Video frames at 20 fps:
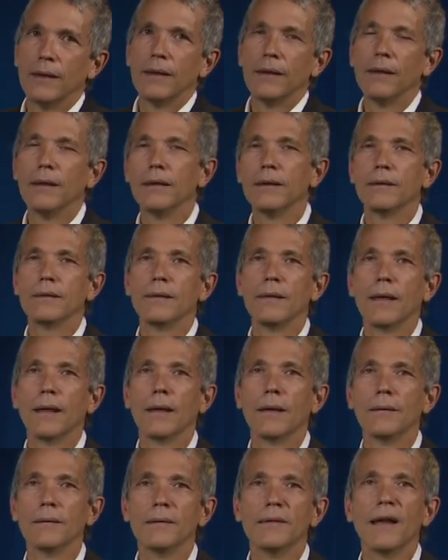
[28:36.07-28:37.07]
is
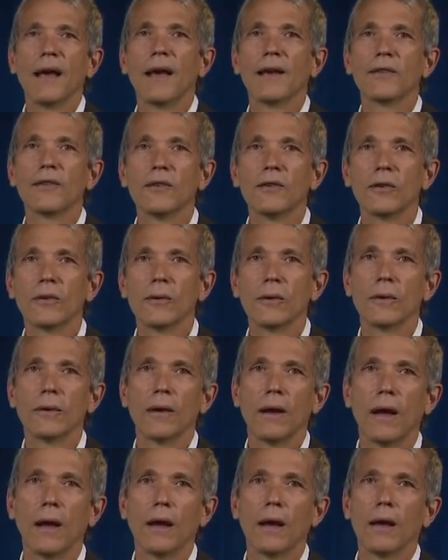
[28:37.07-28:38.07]
the nascitur
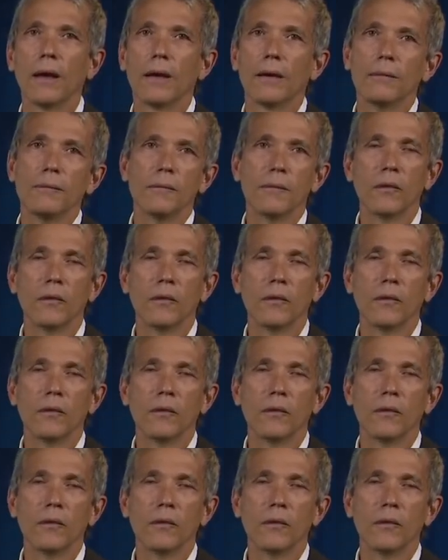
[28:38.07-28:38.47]
a